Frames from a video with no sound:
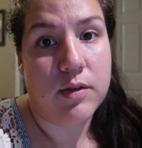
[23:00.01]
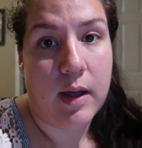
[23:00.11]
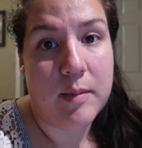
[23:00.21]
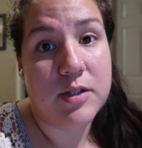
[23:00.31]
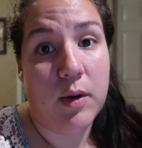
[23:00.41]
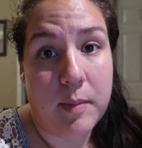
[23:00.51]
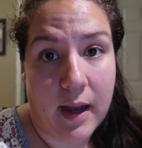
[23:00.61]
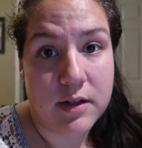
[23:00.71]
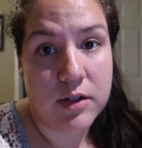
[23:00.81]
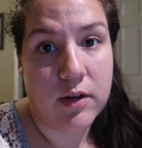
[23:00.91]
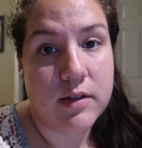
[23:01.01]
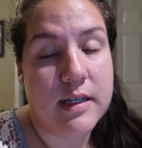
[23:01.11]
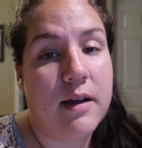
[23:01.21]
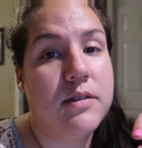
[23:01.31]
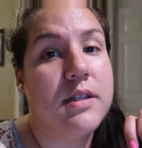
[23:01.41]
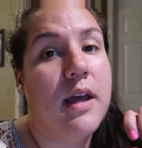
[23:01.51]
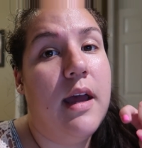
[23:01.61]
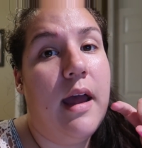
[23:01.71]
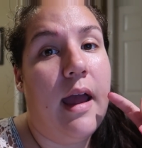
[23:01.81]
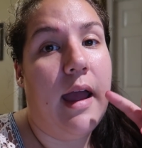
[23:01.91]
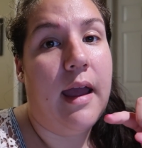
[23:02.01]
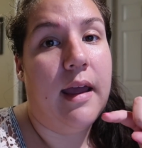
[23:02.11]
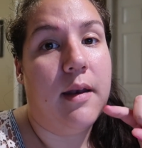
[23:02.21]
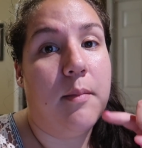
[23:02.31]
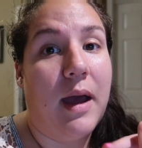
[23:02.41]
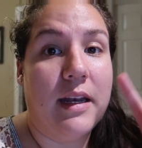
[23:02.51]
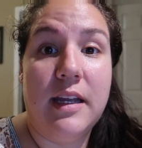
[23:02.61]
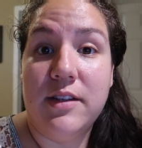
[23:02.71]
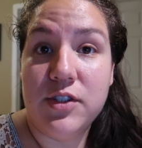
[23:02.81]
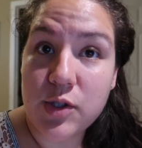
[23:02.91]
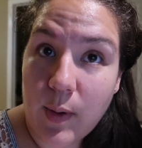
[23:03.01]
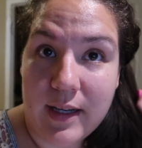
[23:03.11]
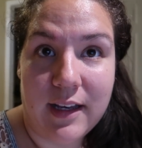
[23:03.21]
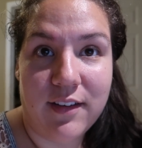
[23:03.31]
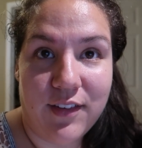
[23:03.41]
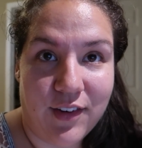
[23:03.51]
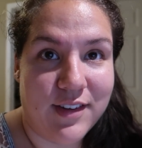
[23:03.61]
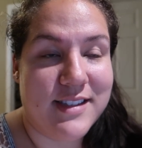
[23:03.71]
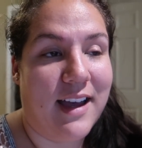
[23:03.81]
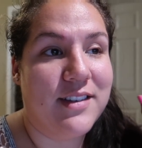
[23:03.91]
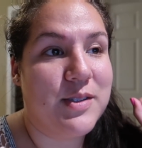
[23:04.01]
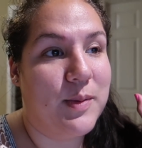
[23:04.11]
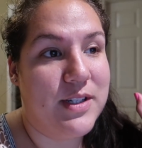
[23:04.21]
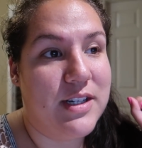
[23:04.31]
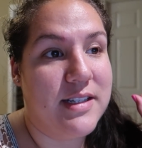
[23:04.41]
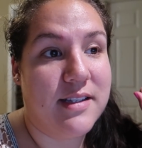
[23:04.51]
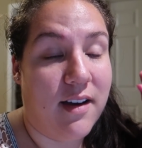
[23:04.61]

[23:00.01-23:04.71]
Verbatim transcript: So Emmy's going back to Girl Scouts and Maddie is joining Girl Scouts, which is